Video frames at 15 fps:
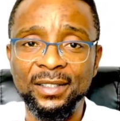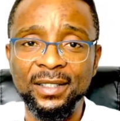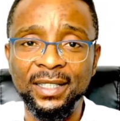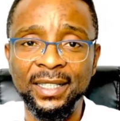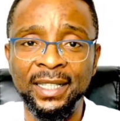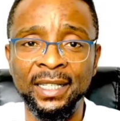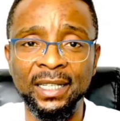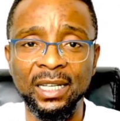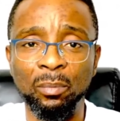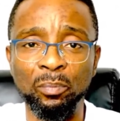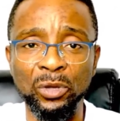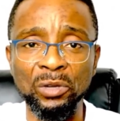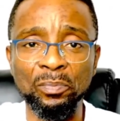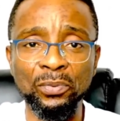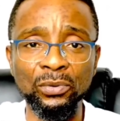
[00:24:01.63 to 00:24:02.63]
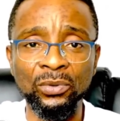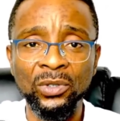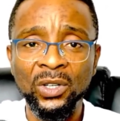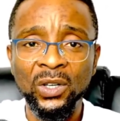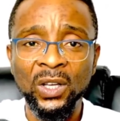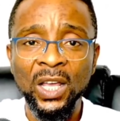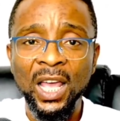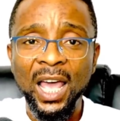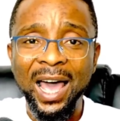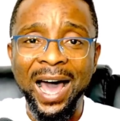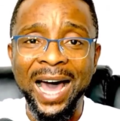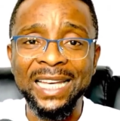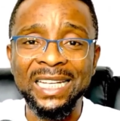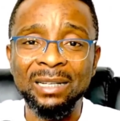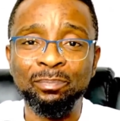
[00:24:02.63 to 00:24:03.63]
in the people,
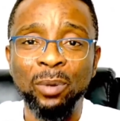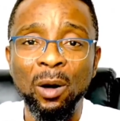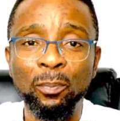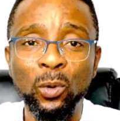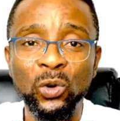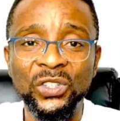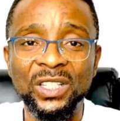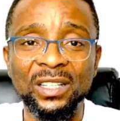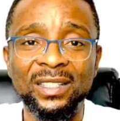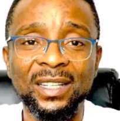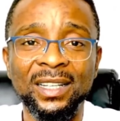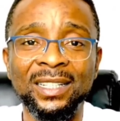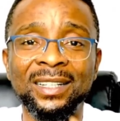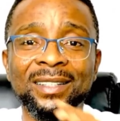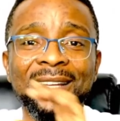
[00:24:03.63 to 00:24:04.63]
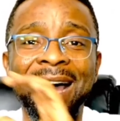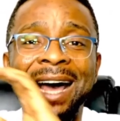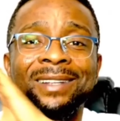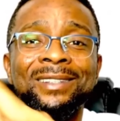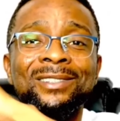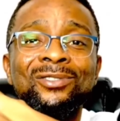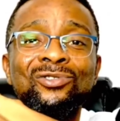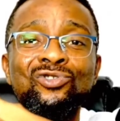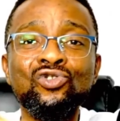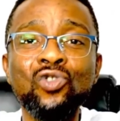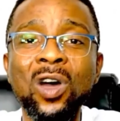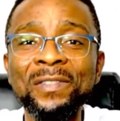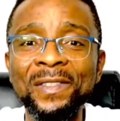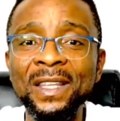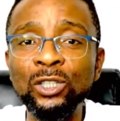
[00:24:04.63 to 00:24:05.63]
and the purpose is has
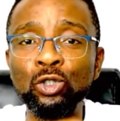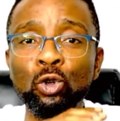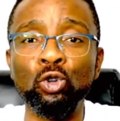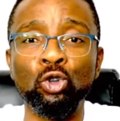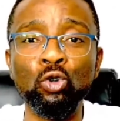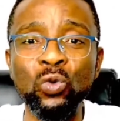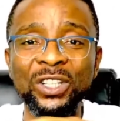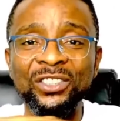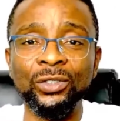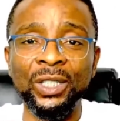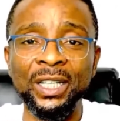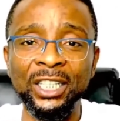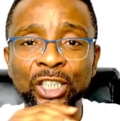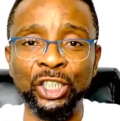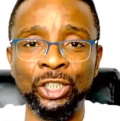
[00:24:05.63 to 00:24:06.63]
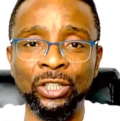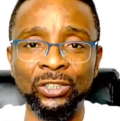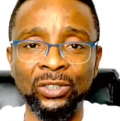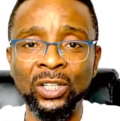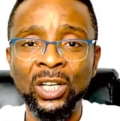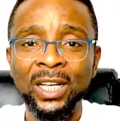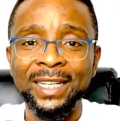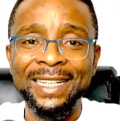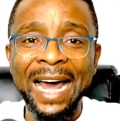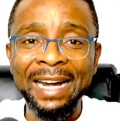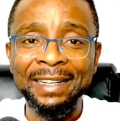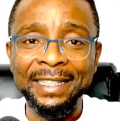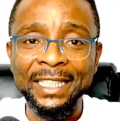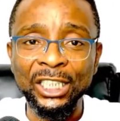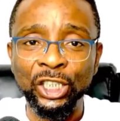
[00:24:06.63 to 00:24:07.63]
nothing to do with religion. That
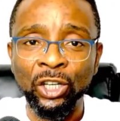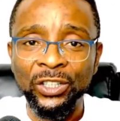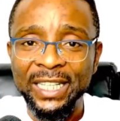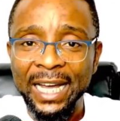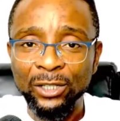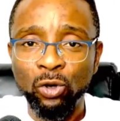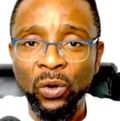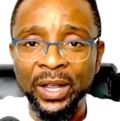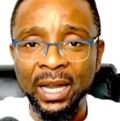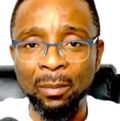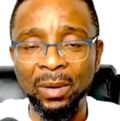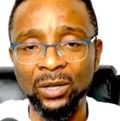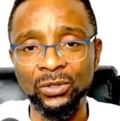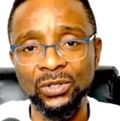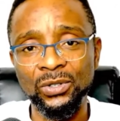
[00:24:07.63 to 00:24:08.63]
religion they are talking about.